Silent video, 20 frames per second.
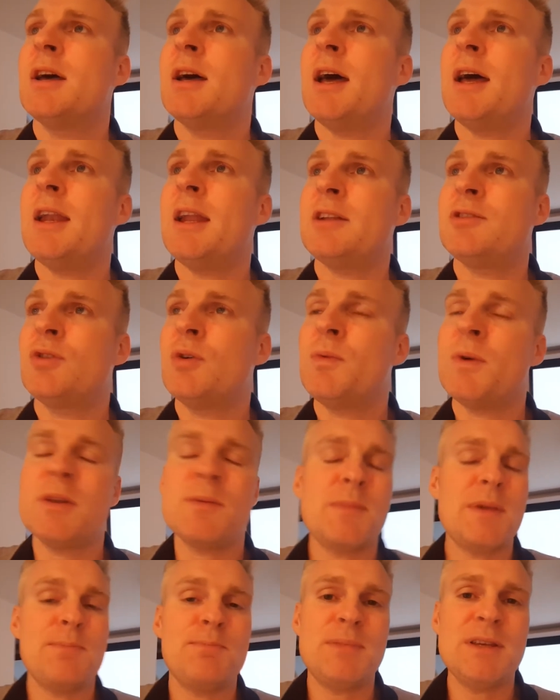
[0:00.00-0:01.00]
and I don't want
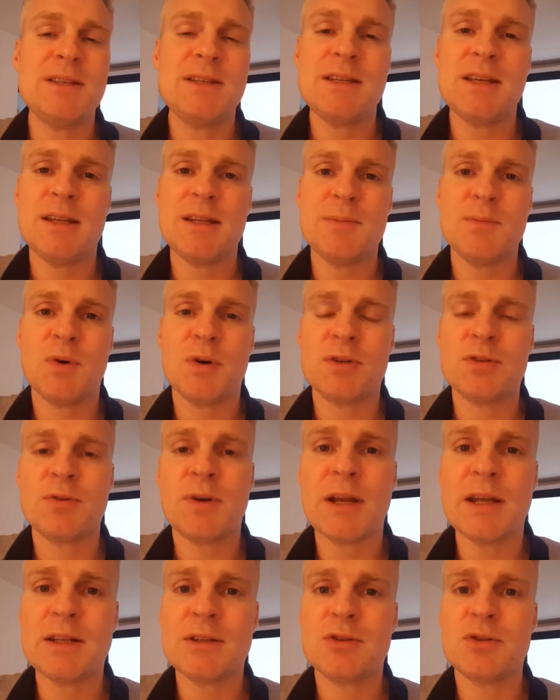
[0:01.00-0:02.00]
to be busy anymore
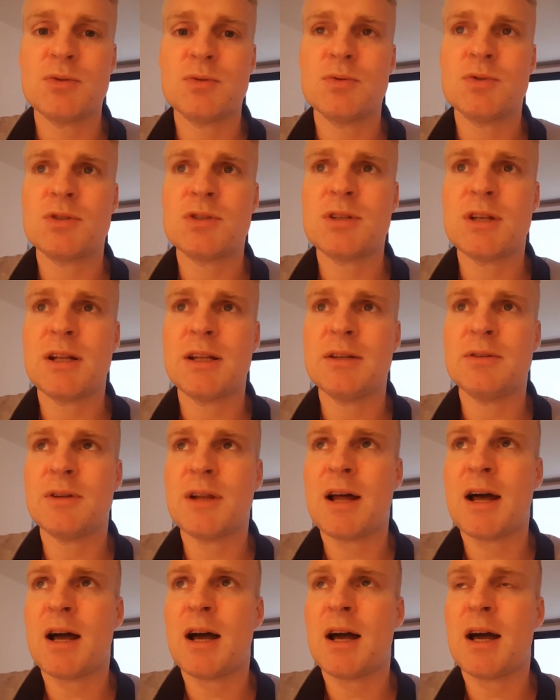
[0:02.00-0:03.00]
trying to sell it on
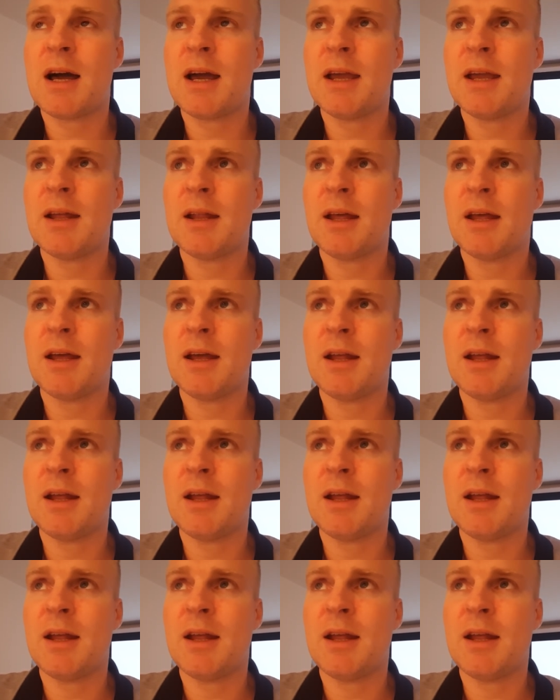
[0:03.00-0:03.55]
a high eh,